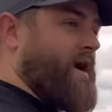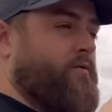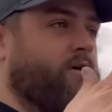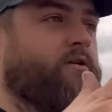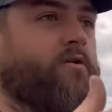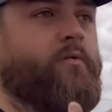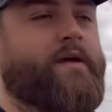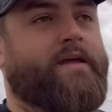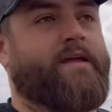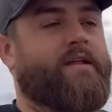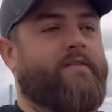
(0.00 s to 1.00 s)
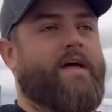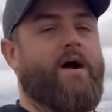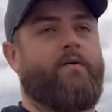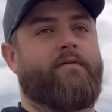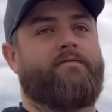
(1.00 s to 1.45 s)
one or we get it
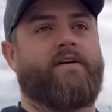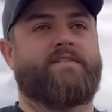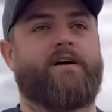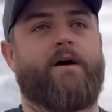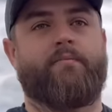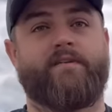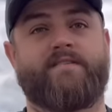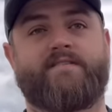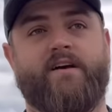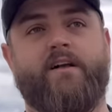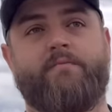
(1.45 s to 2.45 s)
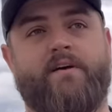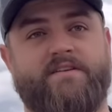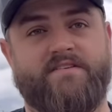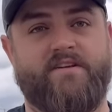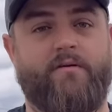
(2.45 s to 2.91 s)
that one fixed up and sell it
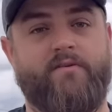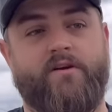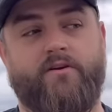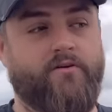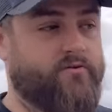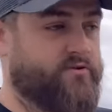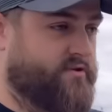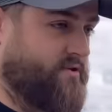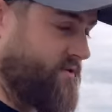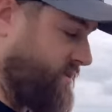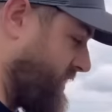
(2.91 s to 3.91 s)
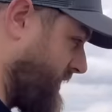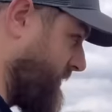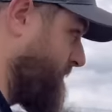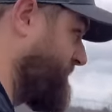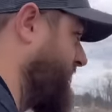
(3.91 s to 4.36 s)
because it's not being used
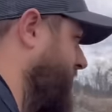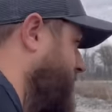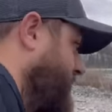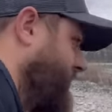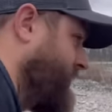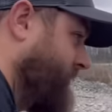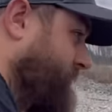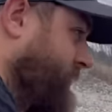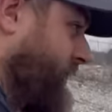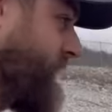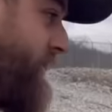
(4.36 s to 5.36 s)
um, and end up putting a